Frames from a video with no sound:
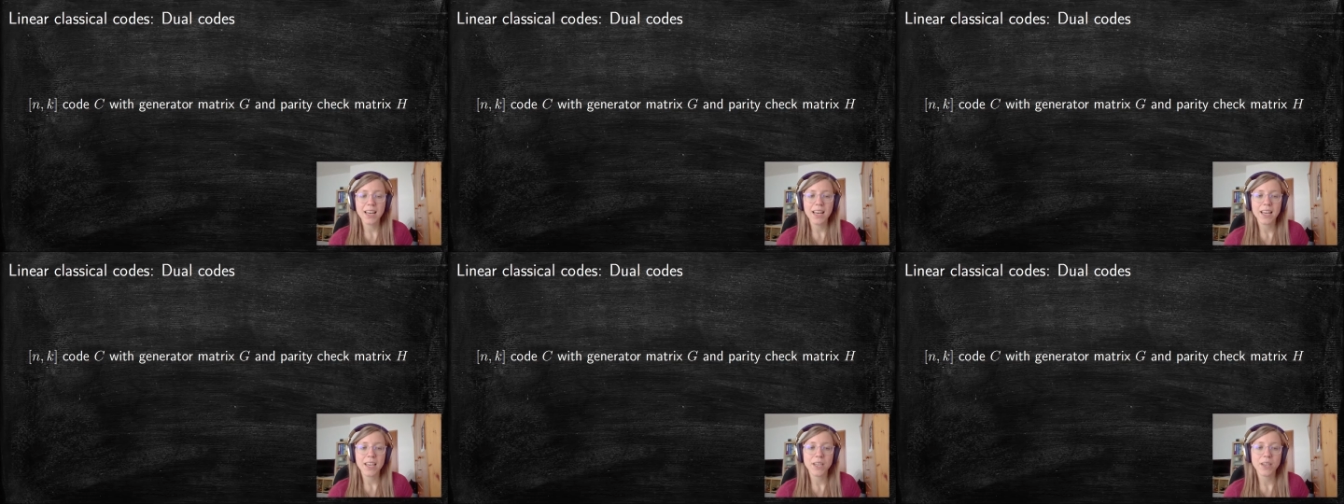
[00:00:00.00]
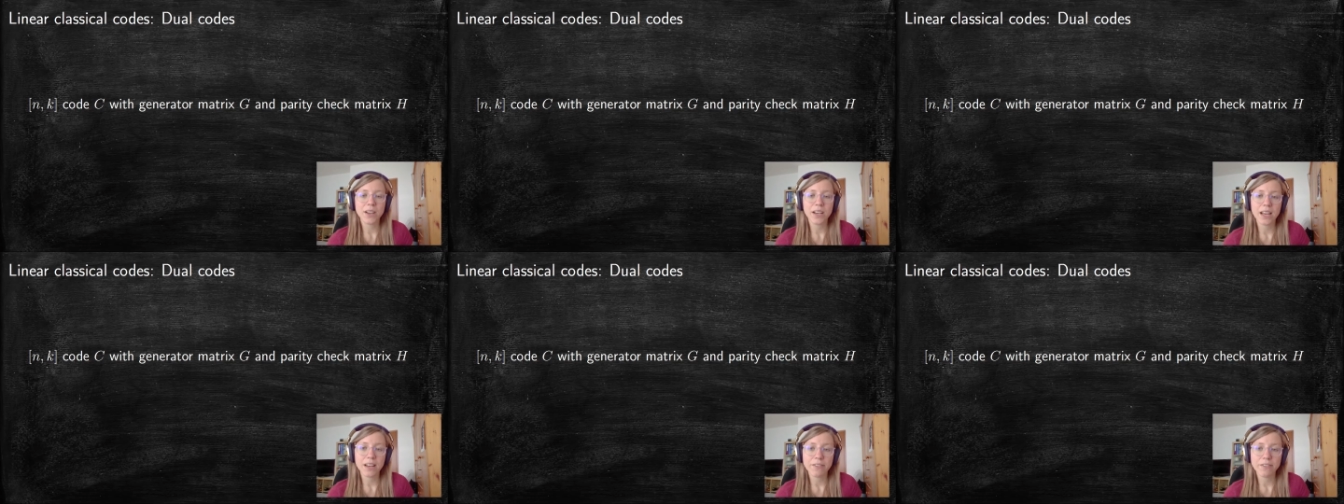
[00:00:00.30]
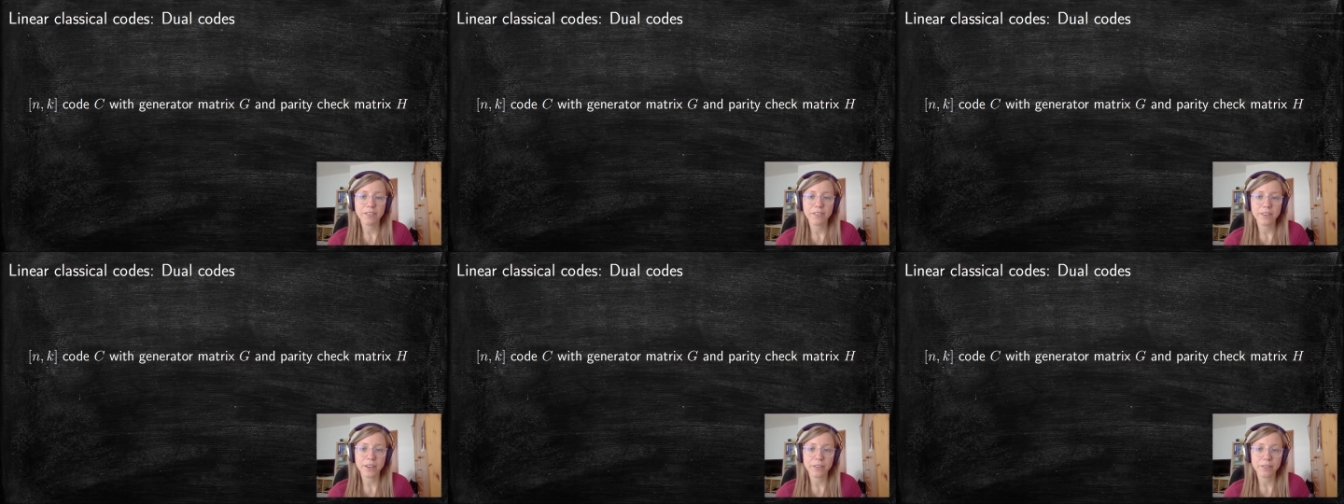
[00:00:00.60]
you can
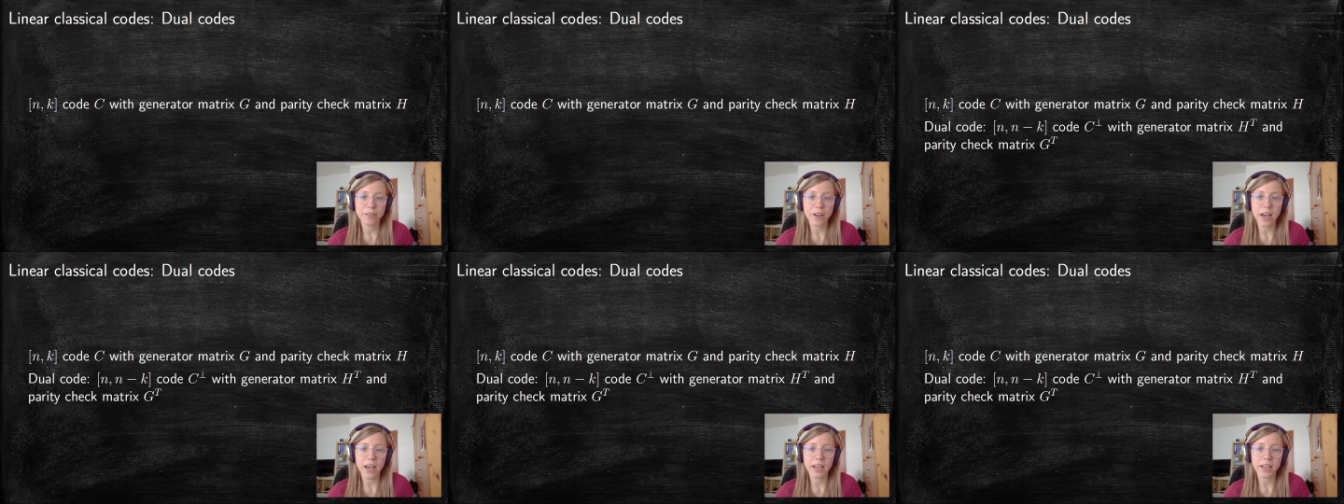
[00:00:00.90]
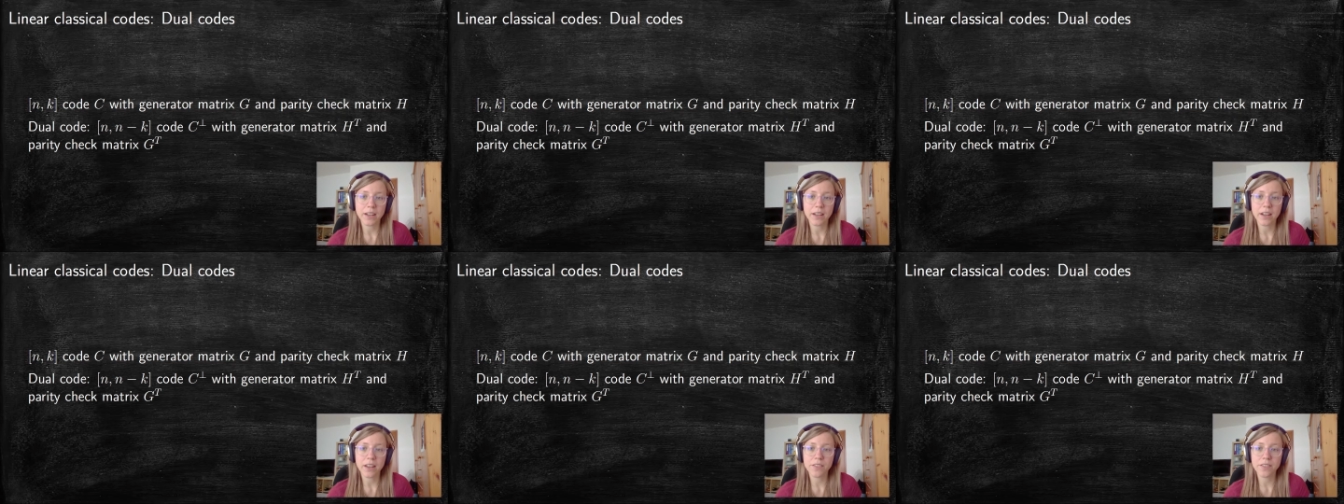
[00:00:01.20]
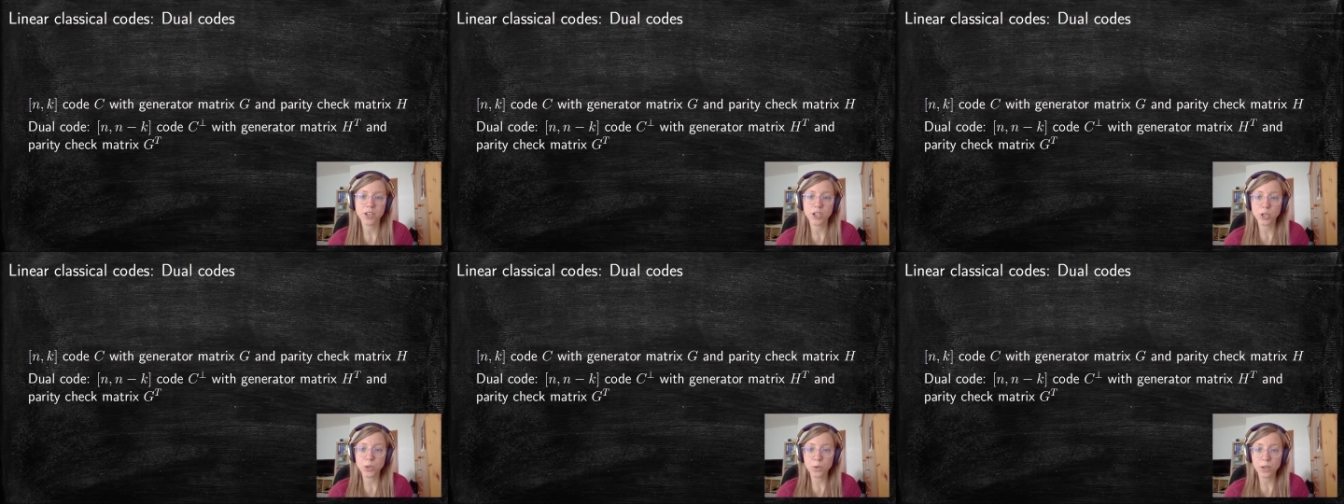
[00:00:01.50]
define
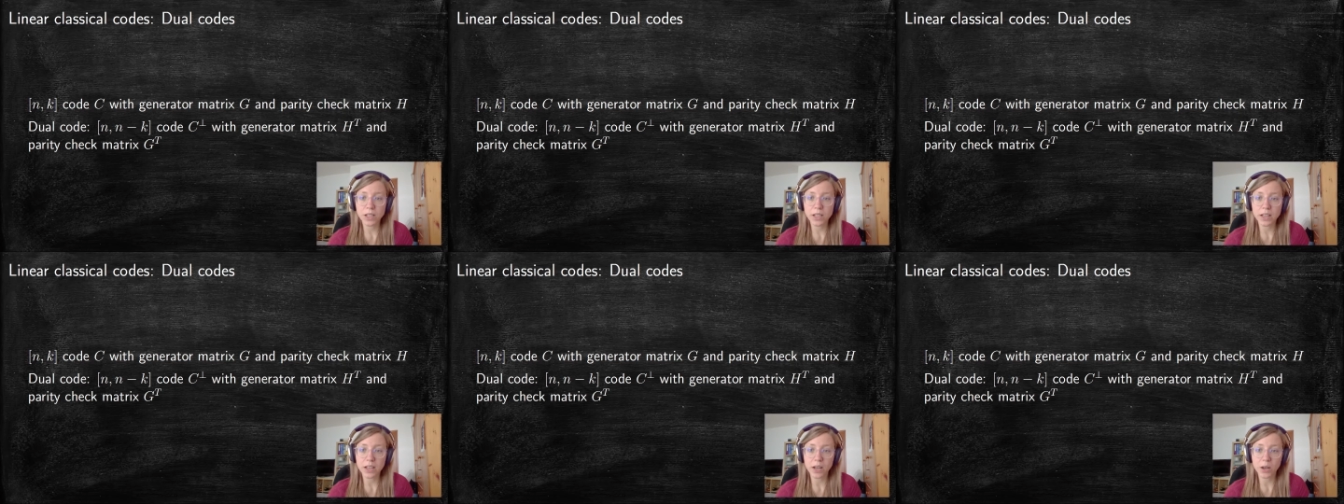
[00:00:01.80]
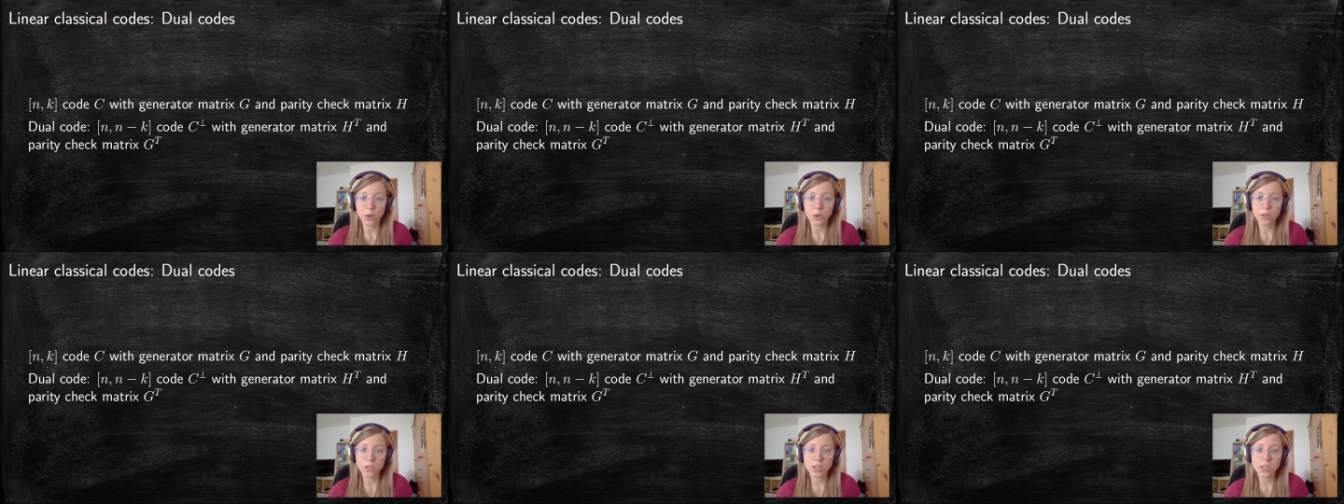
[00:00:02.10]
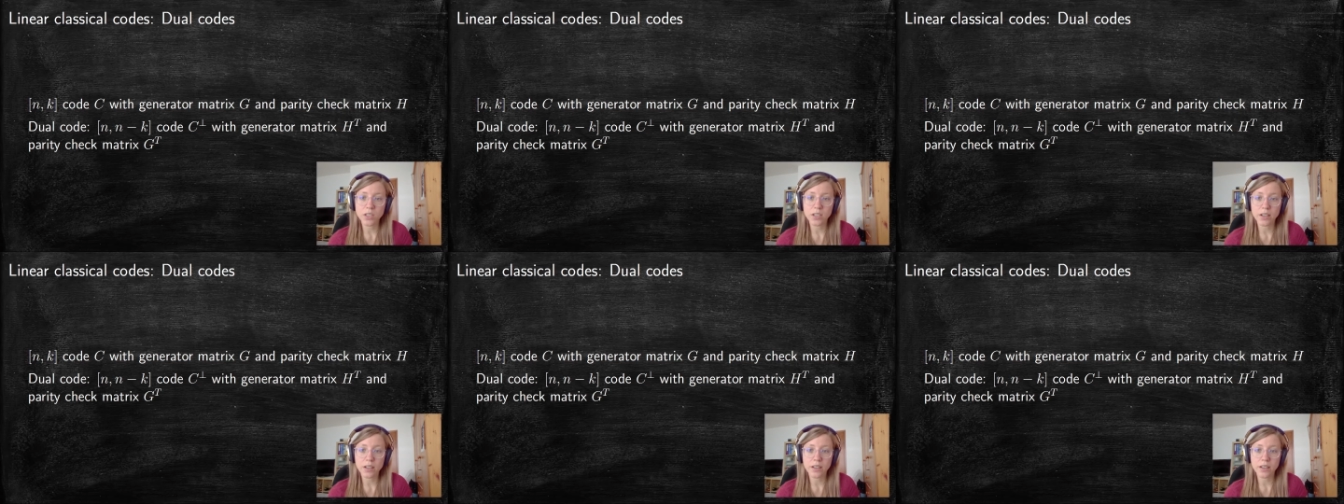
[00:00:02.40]
the dual code,